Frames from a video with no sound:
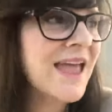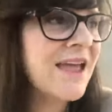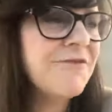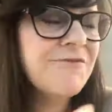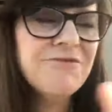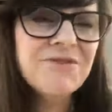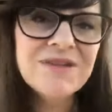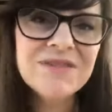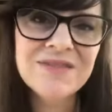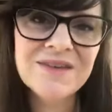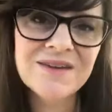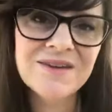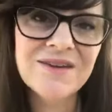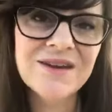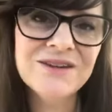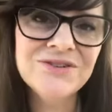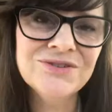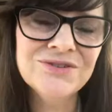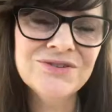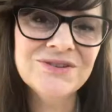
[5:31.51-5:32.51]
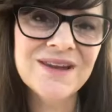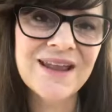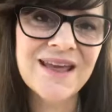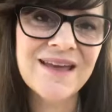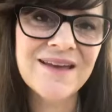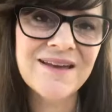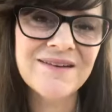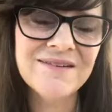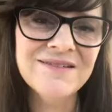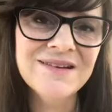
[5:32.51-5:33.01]
Everything I do
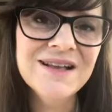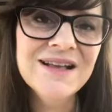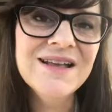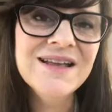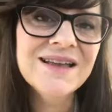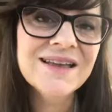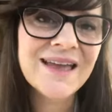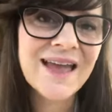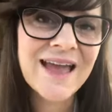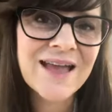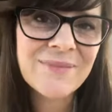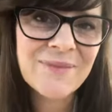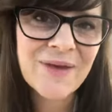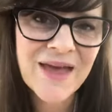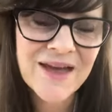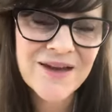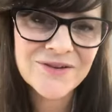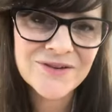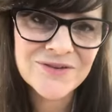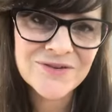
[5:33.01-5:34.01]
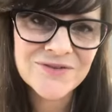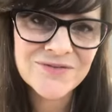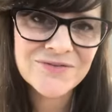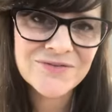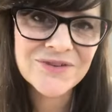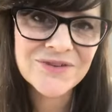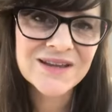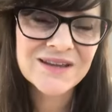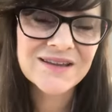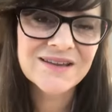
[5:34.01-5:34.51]
now came out
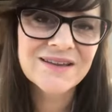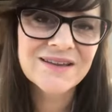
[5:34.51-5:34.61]
of